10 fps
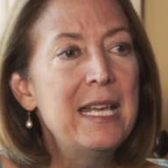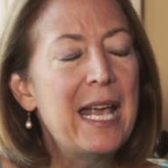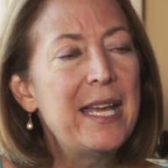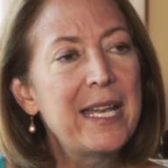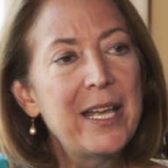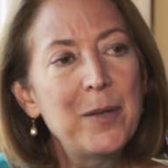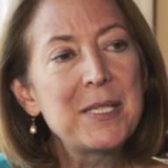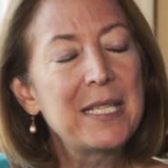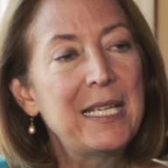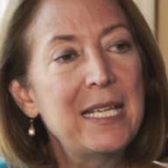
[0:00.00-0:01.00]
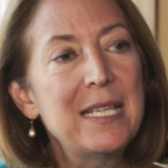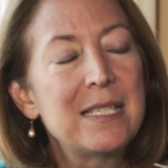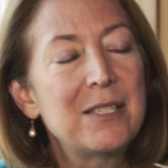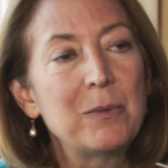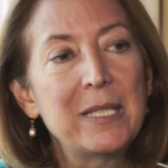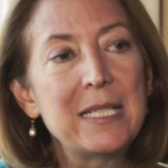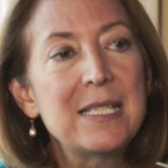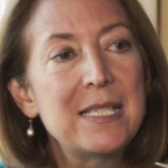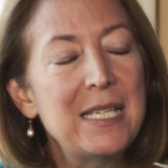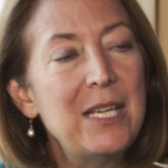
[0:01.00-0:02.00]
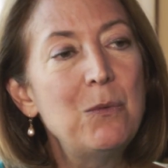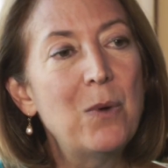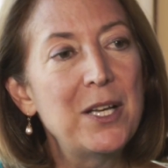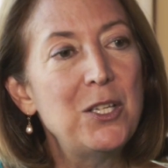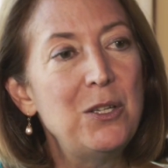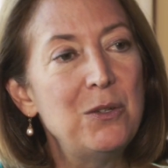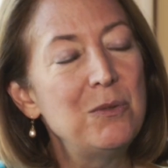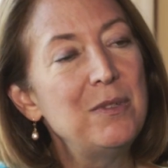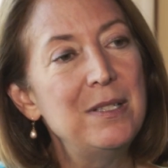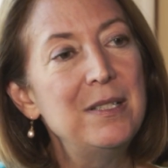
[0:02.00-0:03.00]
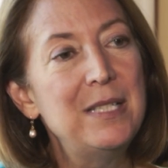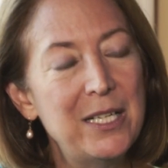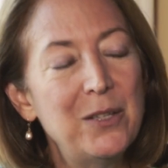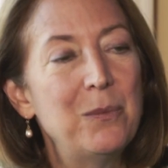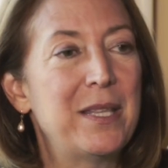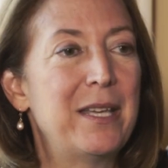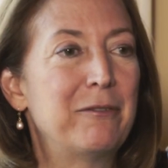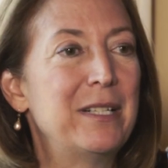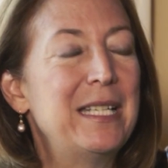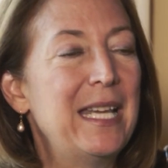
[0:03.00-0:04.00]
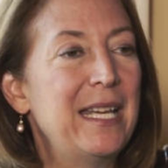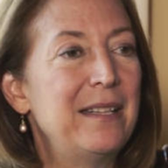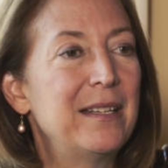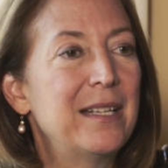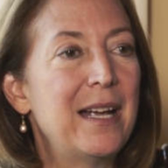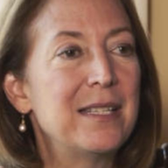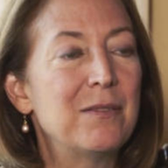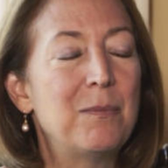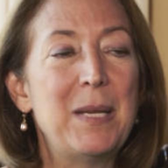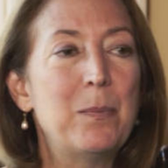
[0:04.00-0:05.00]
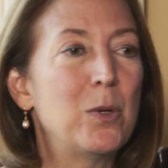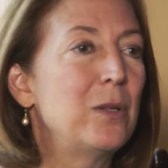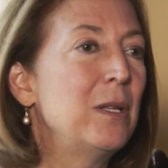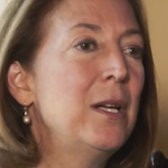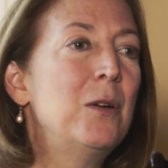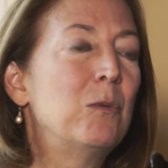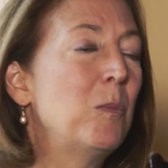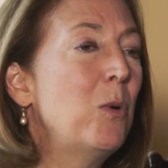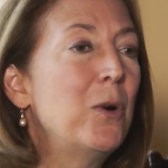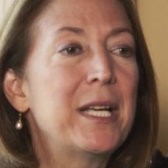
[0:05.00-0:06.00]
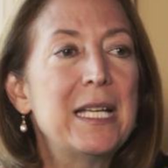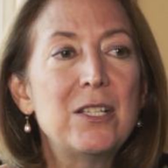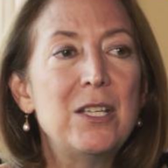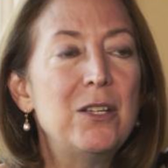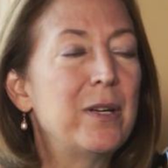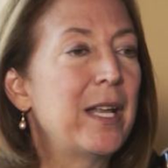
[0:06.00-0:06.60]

And it helps the kids to really see what you deal with every day, the kinds of people reporting to you.